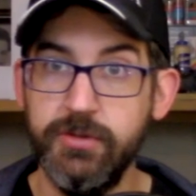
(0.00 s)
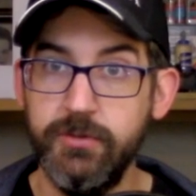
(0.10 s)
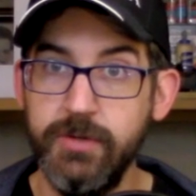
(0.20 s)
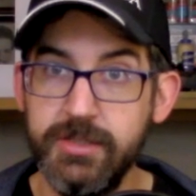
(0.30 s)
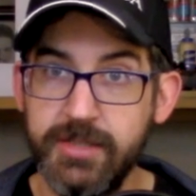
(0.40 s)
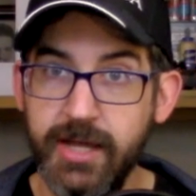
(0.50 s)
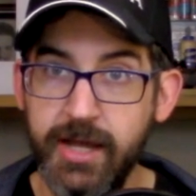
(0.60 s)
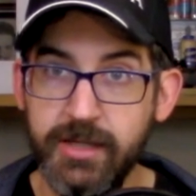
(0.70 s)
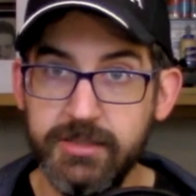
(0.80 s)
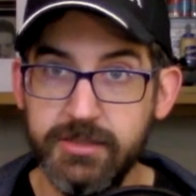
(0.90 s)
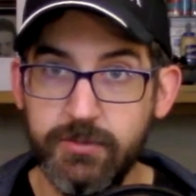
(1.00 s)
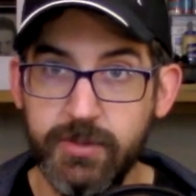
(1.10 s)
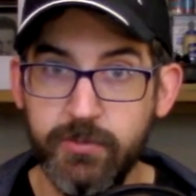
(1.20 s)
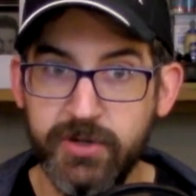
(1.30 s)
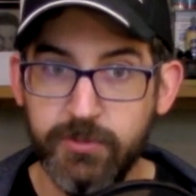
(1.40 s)
3 attacks,
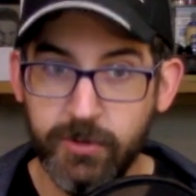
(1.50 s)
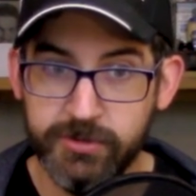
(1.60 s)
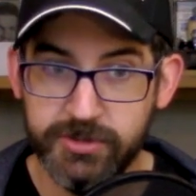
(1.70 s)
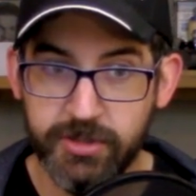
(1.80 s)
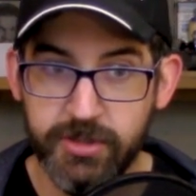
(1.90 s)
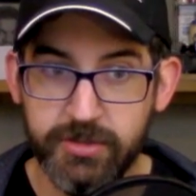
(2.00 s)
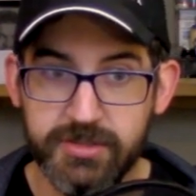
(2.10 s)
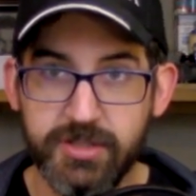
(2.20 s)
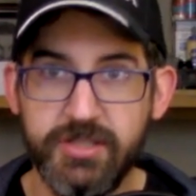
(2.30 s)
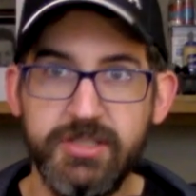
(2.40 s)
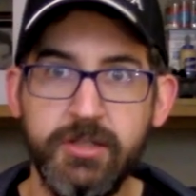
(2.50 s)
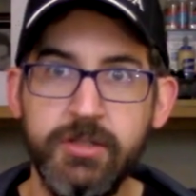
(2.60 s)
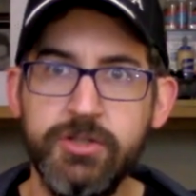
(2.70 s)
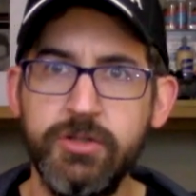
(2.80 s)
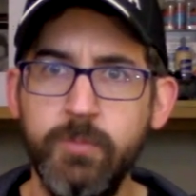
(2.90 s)
3 rerolls. So
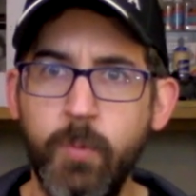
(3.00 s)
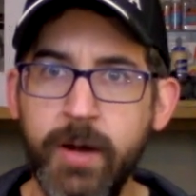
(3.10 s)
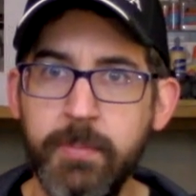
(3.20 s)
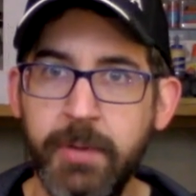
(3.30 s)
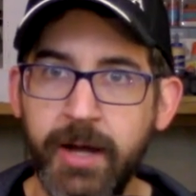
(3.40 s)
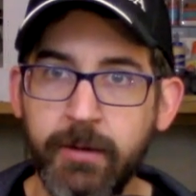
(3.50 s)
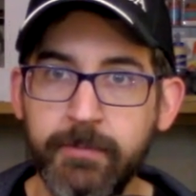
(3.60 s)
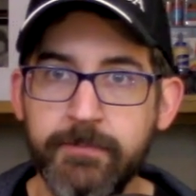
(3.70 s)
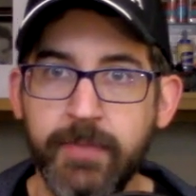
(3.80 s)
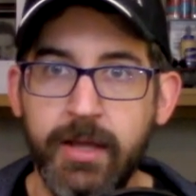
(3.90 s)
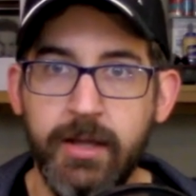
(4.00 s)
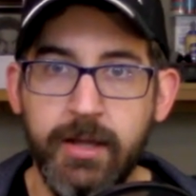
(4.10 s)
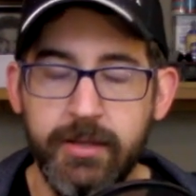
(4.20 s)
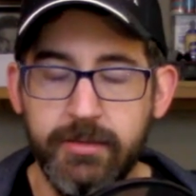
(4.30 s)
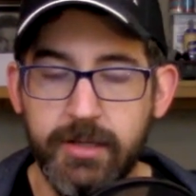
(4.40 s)
statistically, you should wipe out
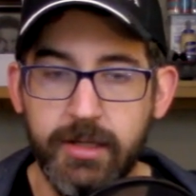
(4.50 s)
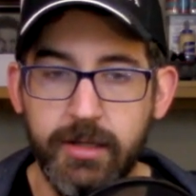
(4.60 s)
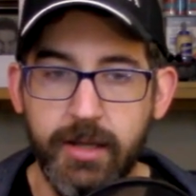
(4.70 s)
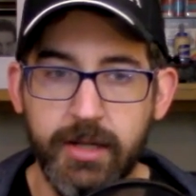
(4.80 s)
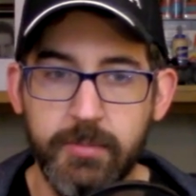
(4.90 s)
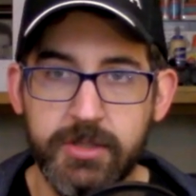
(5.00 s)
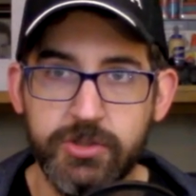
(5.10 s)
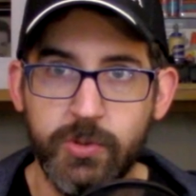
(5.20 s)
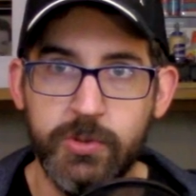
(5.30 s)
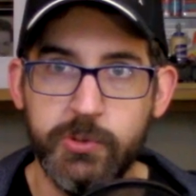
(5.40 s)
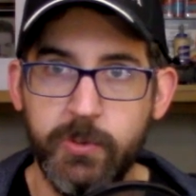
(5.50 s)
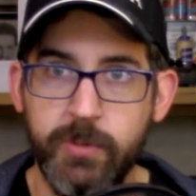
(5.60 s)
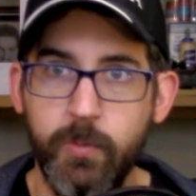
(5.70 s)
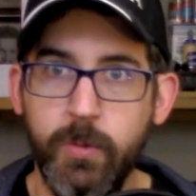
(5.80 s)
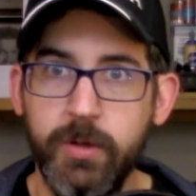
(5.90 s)
the enemy sorcerer
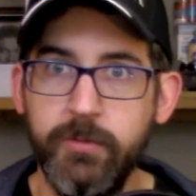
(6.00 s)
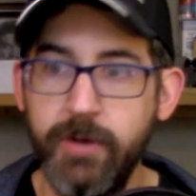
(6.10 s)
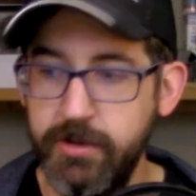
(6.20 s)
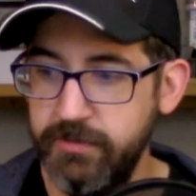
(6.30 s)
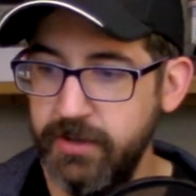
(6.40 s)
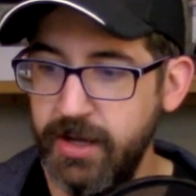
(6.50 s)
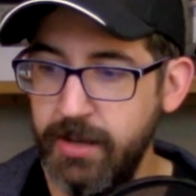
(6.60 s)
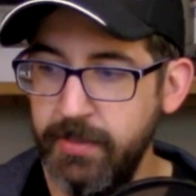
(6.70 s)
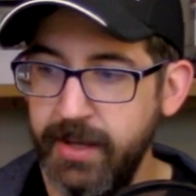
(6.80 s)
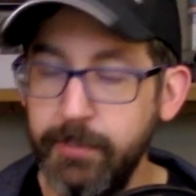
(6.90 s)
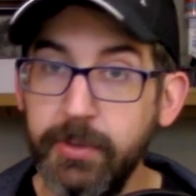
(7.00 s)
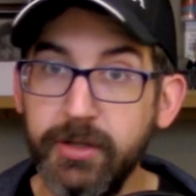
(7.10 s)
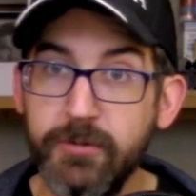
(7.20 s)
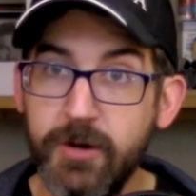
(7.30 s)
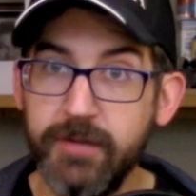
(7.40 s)
in 1 round of combat, but
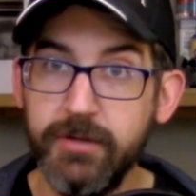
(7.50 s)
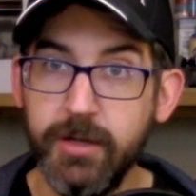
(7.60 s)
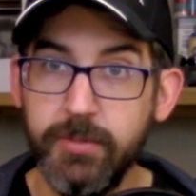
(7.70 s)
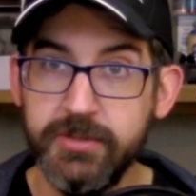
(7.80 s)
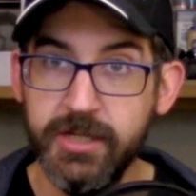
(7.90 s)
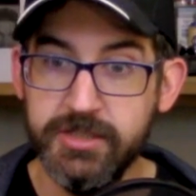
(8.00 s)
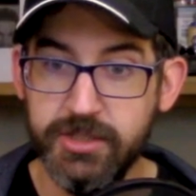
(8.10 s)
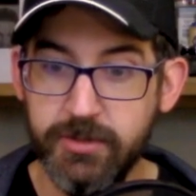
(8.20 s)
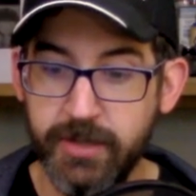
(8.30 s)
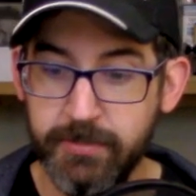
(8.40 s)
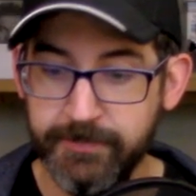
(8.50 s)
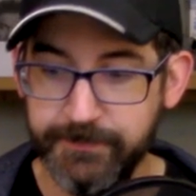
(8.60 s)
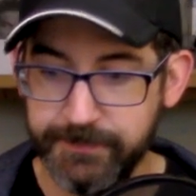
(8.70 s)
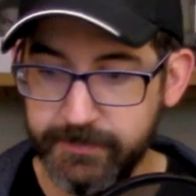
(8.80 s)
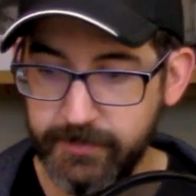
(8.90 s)
you want to have a couple dice queued up.
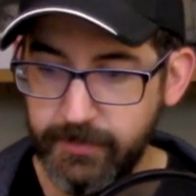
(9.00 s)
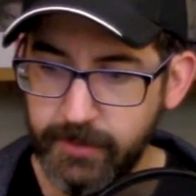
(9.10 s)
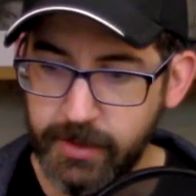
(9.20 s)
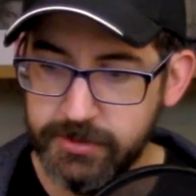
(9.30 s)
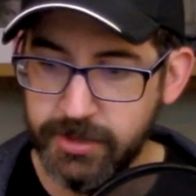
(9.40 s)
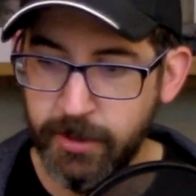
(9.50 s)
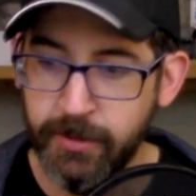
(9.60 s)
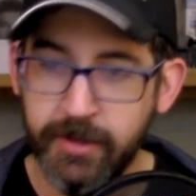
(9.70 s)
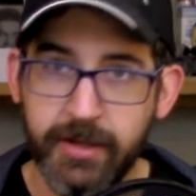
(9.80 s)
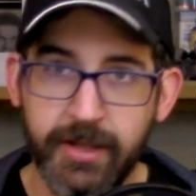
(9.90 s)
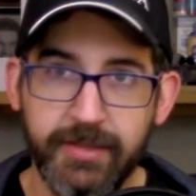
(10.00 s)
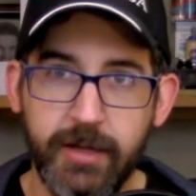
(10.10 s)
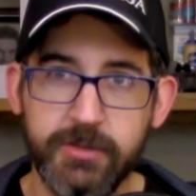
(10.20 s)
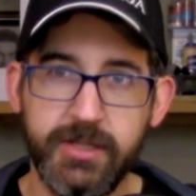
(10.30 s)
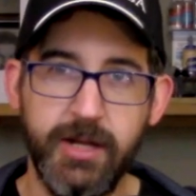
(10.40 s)
So that was kind